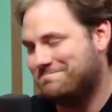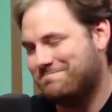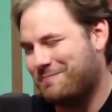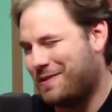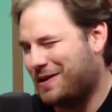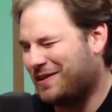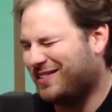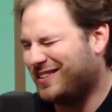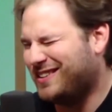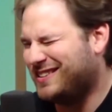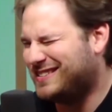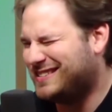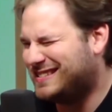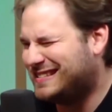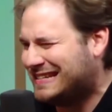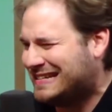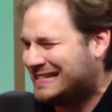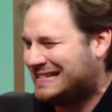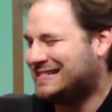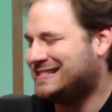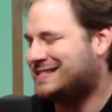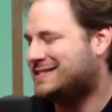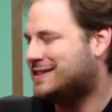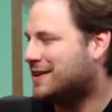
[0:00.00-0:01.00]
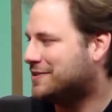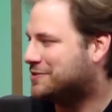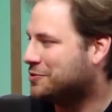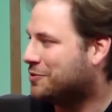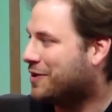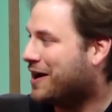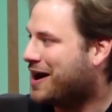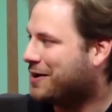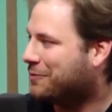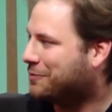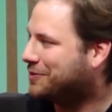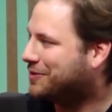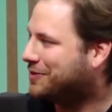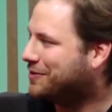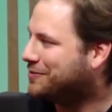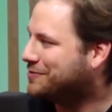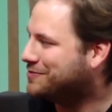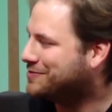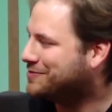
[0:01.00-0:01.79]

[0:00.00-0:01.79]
apparently it's not so hot with those.